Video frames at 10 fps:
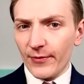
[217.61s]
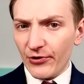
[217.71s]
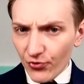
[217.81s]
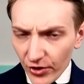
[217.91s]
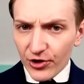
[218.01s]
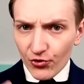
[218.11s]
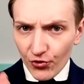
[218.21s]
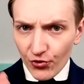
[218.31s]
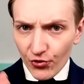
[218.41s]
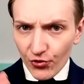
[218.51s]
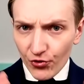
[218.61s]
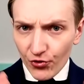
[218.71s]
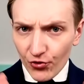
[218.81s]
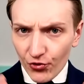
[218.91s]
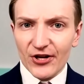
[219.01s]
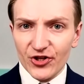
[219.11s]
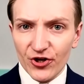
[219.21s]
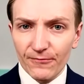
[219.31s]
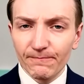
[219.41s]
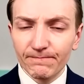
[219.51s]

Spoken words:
really driving a lot of this downturn.